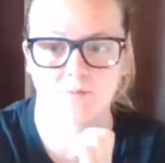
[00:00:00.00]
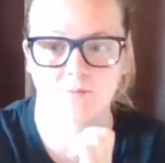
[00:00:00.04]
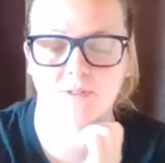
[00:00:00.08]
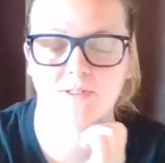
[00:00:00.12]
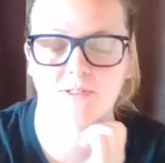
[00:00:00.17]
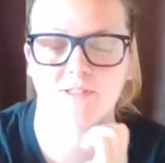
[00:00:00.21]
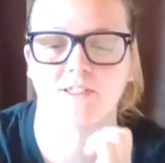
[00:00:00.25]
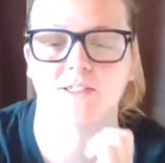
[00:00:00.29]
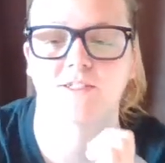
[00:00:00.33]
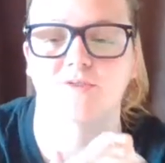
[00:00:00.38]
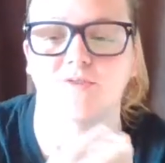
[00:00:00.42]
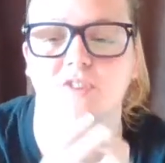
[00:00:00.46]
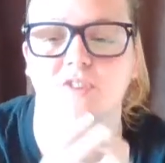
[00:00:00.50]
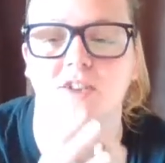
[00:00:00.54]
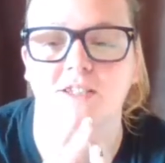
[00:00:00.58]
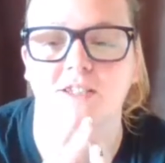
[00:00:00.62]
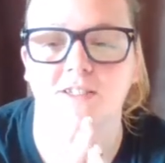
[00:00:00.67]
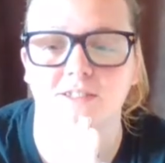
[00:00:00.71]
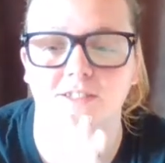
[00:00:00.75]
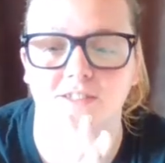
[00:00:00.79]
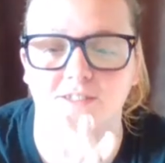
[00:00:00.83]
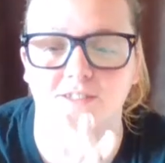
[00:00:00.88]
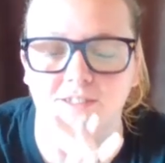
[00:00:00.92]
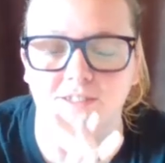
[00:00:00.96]
Missy's
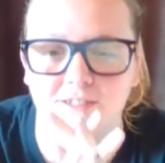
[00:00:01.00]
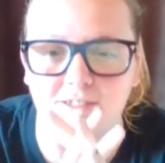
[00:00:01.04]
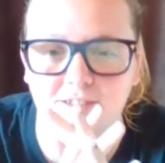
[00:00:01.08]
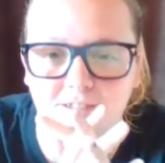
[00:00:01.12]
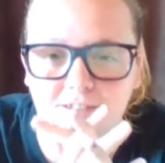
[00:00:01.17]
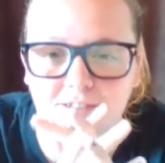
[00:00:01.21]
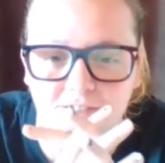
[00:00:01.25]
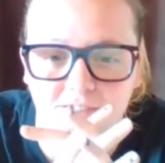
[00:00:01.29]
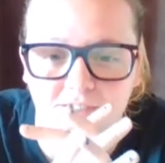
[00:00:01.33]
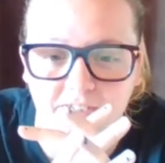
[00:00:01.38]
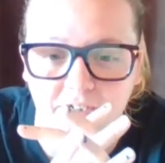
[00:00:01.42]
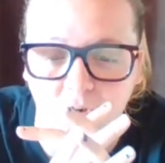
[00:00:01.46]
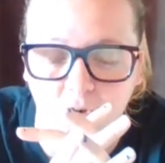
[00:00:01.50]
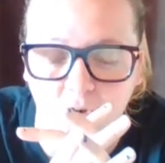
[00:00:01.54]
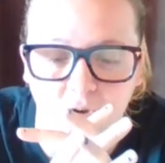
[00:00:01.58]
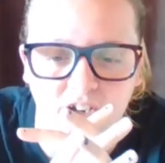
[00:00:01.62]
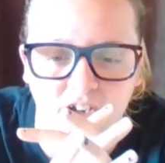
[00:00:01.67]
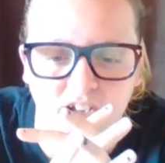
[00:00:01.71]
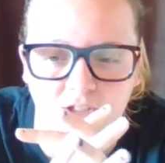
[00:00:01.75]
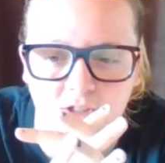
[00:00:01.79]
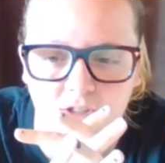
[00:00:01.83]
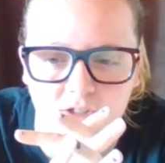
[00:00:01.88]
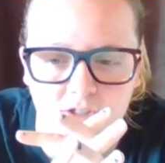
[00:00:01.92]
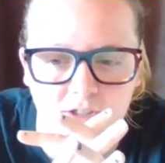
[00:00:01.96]
face. Like her
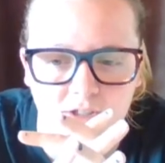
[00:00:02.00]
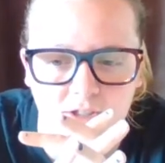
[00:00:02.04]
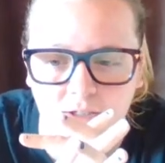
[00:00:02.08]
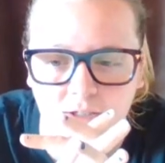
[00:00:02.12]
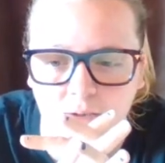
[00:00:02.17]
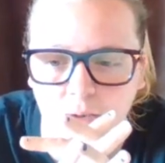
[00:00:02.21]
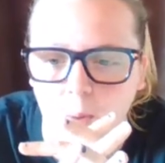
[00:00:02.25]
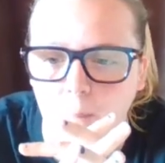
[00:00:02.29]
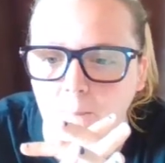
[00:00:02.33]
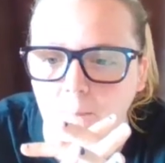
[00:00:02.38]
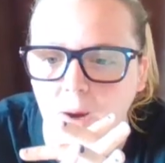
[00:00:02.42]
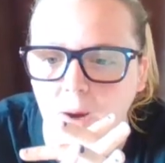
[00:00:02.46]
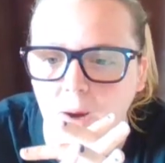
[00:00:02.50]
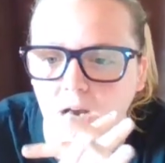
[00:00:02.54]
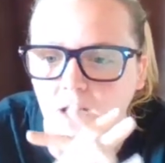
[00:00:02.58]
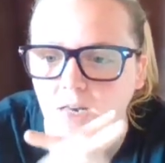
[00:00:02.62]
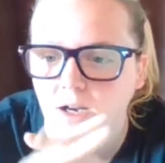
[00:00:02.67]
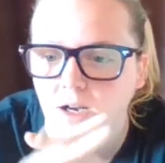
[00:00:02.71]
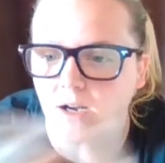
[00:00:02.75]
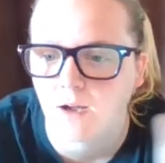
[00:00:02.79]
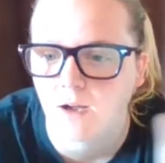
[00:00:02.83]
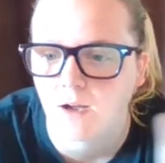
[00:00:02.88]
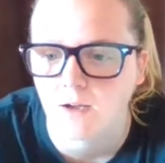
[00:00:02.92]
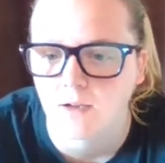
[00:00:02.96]
head just like
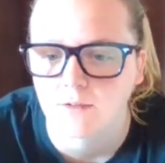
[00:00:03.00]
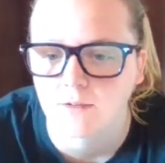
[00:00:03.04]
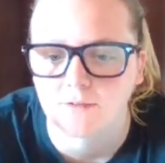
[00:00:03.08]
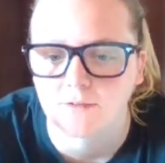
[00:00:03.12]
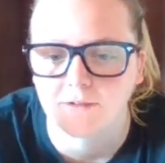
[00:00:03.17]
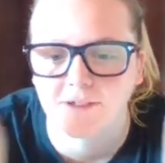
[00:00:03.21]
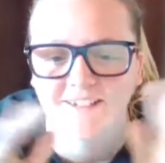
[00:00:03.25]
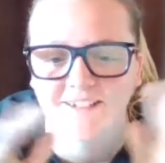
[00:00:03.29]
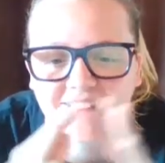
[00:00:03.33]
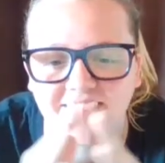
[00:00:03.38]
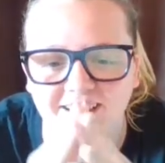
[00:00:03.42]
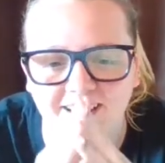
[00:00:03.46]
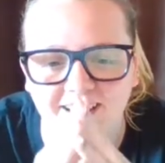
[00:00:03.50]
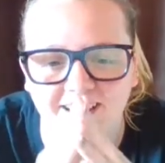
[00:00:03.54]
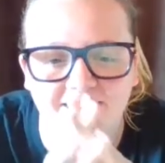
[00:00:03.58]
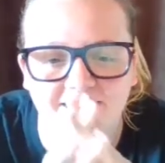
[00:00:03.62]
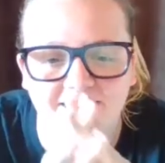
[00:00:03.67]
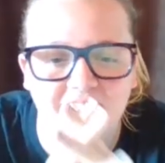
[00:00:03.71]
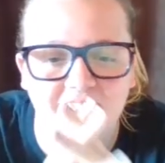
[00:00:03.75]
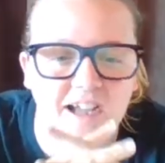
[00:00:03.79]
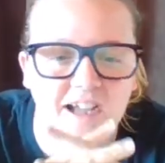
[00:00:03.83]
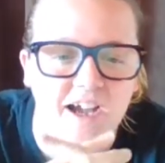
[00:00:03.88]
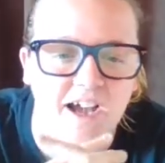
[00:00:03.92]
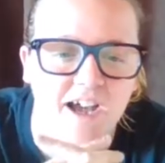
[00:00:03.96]
gone.
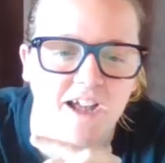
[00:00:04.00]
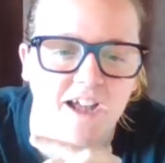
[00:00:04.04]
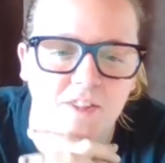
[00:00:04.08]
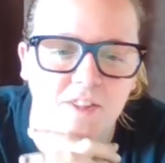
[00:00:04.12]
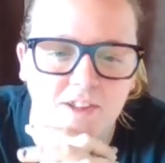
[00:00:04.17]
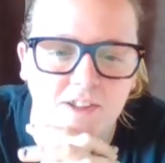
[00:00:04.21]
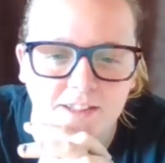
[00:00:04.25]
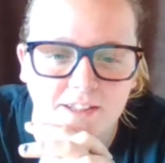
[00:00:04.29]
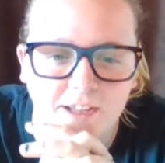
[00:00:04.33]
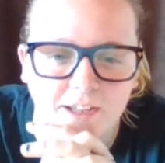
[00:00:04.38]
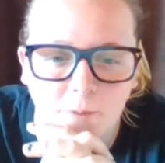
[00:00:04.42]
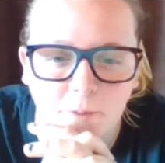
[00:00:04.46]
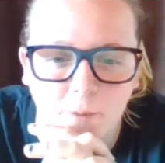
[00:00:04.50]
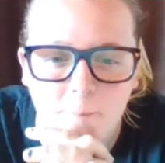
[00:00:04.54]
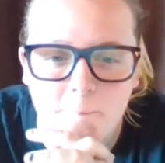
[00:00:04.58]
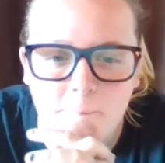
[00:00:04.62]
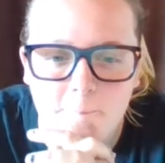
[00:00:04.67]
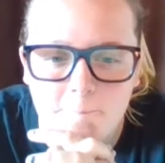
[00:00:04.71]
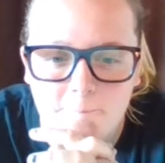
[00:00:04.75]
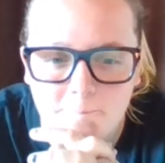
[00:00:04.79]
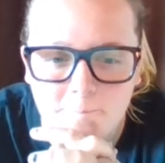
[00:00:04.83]
I like that one.